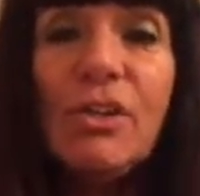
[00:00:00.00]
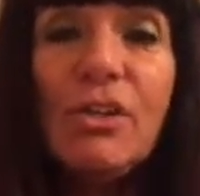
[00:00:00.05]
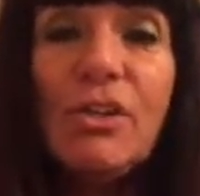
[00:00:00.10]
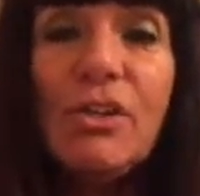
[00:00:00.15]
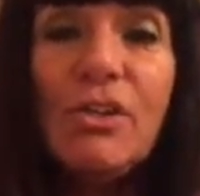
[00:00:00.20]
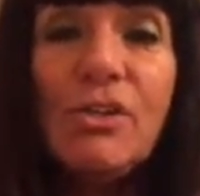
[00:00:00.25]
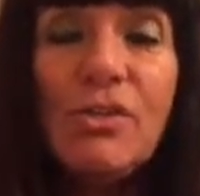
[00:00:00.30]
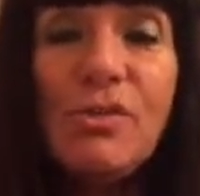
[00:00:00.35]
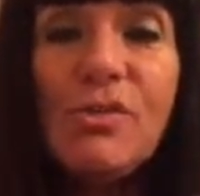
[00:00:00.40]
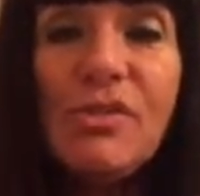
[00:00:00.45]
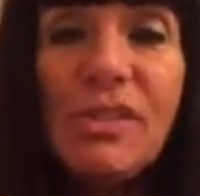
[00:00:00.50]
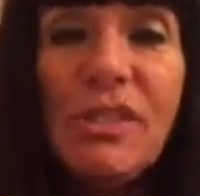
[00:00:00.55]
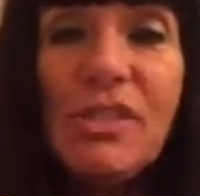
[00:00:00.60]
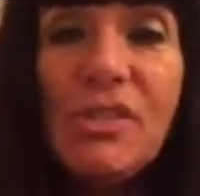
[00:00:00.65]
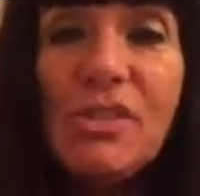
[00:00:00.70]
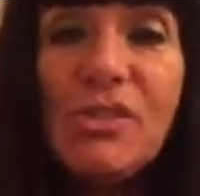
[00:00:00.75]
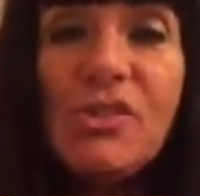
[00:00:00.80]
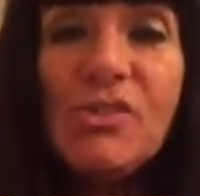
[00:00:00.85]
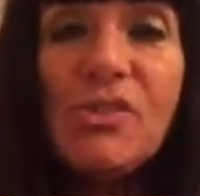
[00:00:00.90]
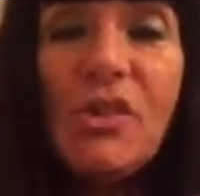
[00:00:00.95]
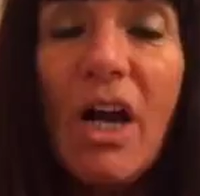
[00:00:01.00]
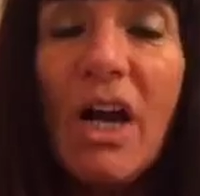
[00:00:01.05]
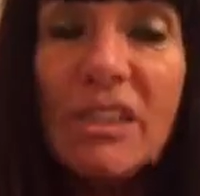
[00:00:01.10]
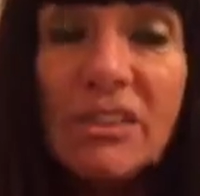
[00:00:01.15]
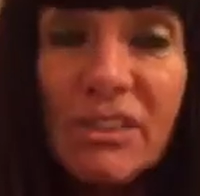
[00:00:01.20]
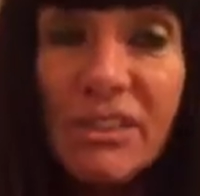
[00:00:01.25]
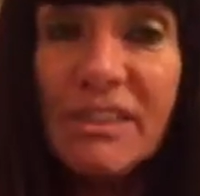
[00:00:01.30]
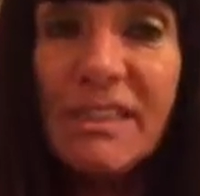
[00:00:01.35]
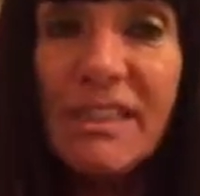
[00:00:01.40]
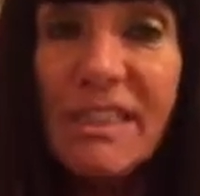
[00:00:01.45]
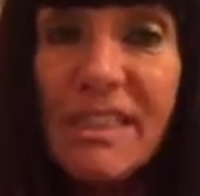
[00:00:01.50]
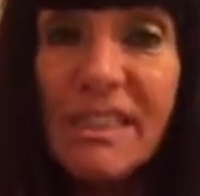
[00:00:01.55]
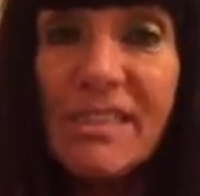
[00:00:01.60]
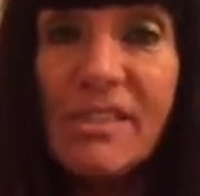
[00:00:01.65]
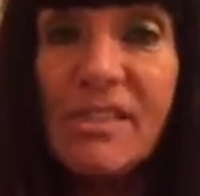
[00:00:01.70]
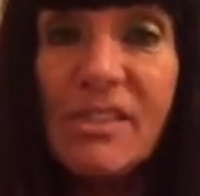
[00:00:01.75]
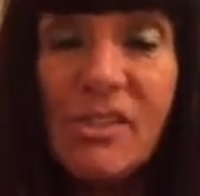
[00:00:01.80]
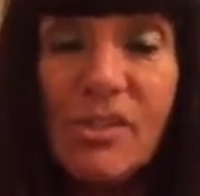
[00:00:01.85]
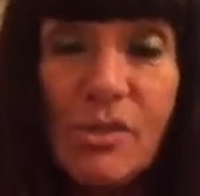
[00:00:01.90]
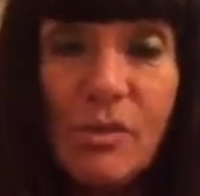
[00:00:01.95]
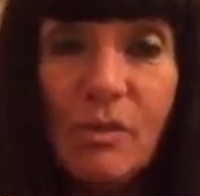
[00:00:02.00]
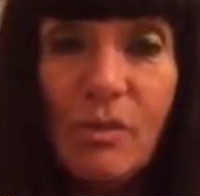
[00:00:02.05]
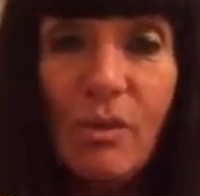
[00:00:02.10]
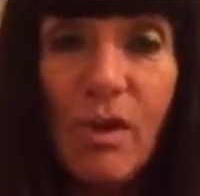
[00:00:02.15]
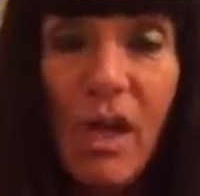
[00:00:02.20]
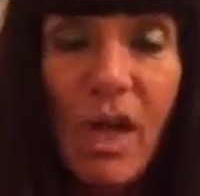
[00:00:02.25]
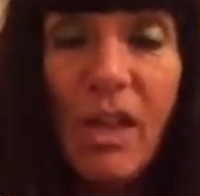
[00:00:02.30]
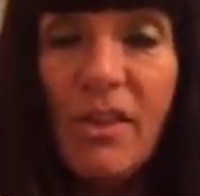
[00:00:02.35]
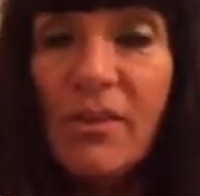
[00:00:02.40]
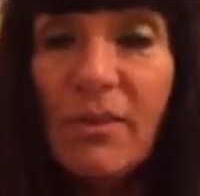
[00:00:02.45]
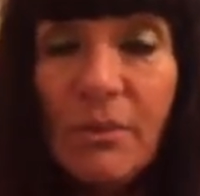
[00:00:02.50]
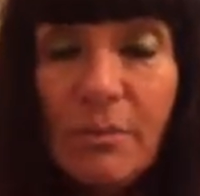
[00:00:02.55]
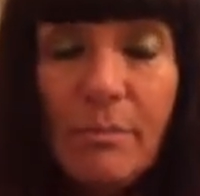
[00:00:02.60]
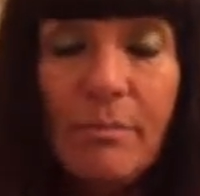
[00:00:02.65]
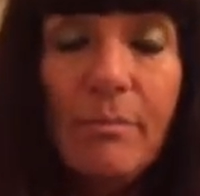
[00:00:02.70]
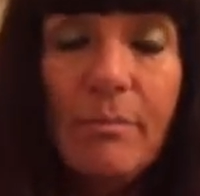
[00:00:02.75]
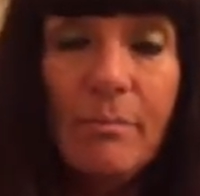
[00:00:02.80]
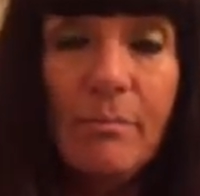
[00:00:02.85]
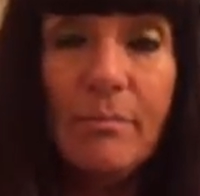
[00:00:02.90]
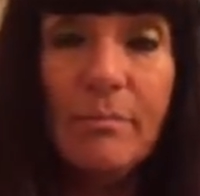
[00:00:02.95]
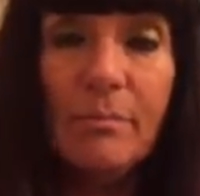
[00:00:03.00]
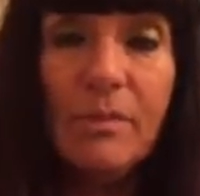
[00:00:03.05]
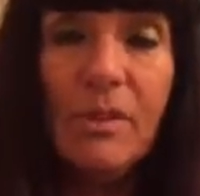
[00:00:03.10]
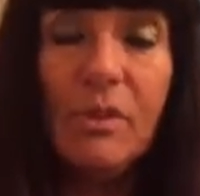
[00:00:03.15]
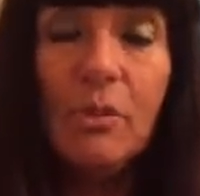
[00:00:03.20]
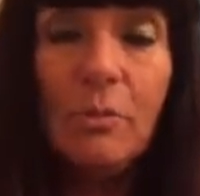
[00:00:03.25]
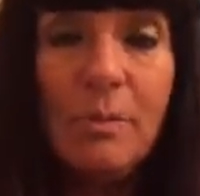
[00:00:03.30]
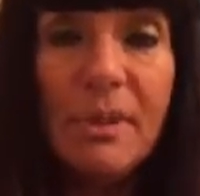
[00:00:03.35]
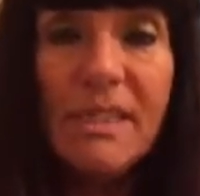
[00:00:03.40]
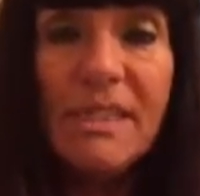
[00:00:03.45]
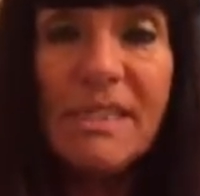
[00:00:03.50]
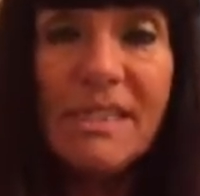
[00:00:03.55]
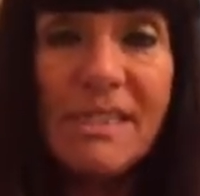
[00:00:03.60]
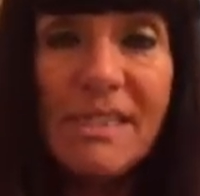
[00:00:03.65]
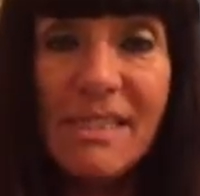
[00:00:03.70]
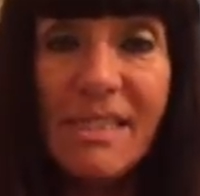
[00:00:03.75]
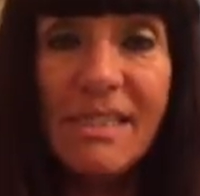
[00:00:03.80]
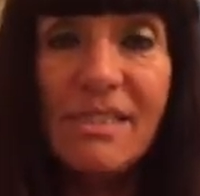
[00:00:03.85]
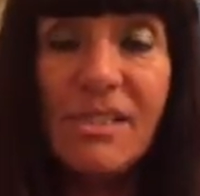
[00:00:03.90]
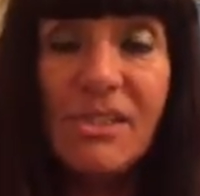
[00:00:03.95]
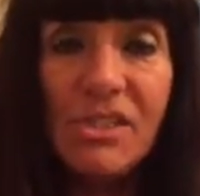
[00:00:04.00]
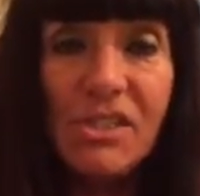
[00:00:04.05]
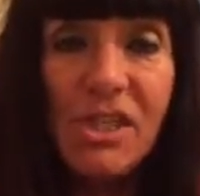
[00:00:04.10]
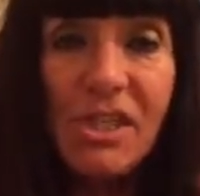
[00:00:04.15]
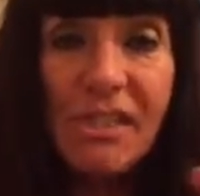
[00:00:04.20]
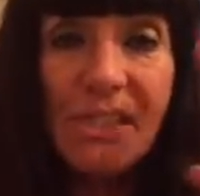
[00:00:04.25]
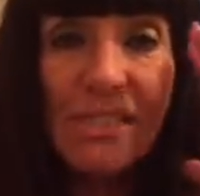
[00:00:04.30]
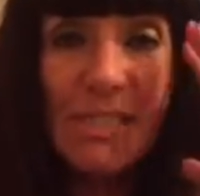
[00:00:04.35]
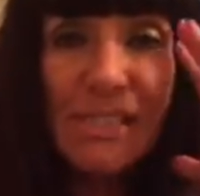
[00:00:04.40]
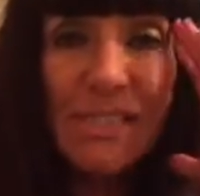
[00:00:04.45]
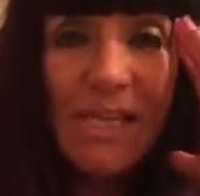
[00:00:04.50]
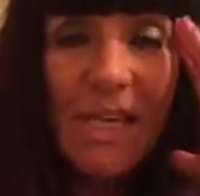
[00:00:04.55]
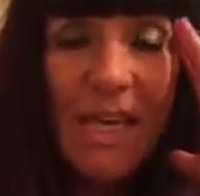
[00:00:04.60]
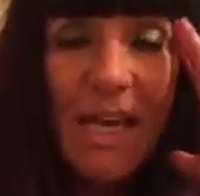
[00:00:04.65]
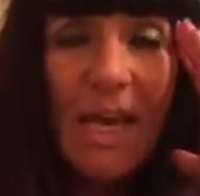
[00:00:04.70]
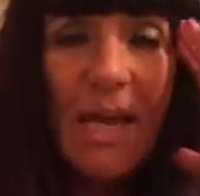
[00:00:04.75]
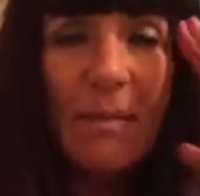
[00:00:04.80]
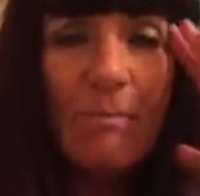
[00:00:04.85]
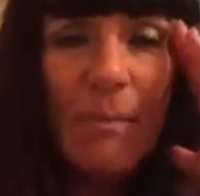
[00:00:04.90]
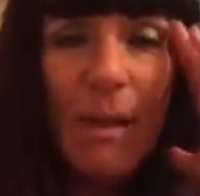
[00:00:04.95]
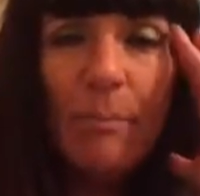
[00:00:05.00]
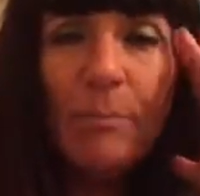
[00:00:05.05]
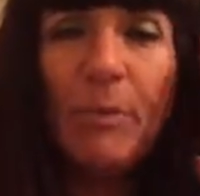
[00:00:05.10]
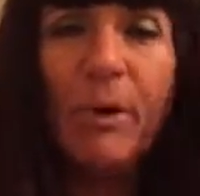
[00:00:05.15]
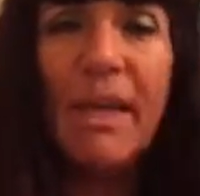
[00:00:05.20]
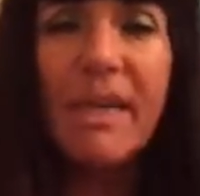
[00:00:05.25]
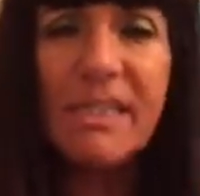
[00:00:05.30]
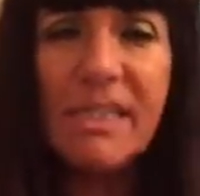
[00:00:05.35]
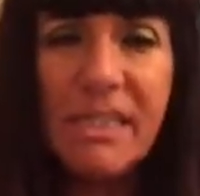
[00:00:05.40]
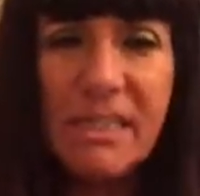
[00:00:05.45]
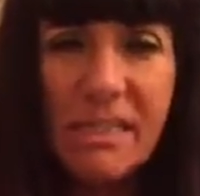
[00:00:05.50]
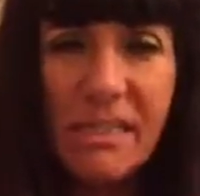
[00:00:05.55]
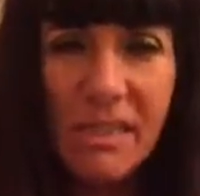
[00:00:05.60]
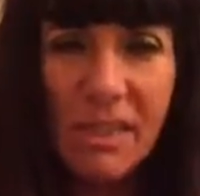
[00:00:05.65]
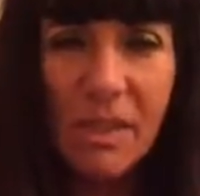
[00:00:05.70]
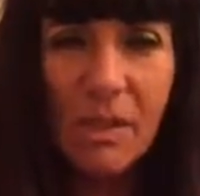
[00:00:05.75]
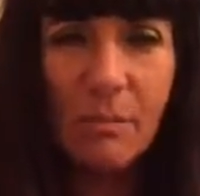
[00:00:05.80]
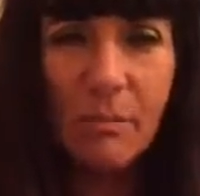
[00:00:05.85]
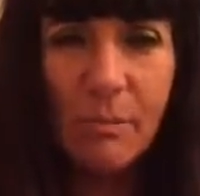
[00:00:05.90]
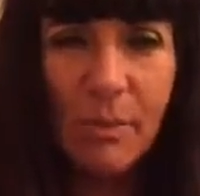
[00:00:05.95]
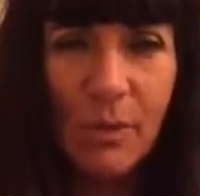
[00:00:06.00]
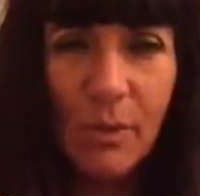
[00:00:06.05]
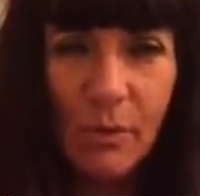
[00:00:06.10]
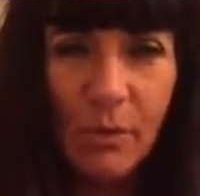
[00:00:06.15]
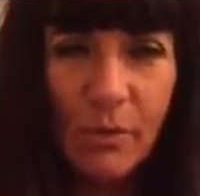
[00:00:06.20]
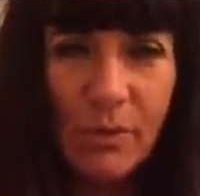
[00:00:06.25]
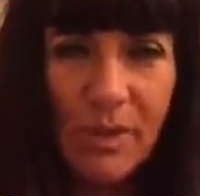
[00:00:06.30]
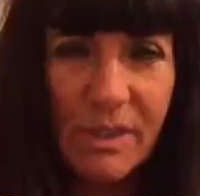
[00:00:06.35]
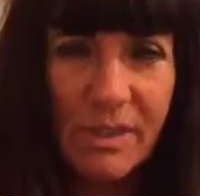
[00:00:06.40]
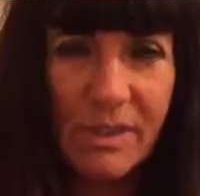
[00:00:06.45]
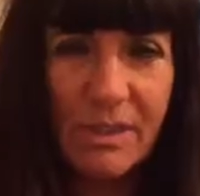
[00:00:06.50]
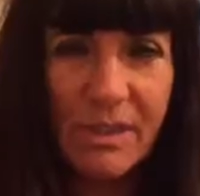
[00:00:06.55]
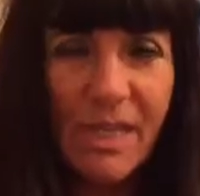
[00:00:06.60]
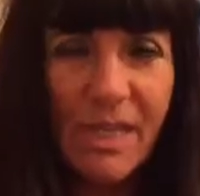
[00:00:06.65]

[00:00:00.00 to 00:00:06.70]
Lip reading: could do such atrocities to other humans is just, my brain doesn't compute.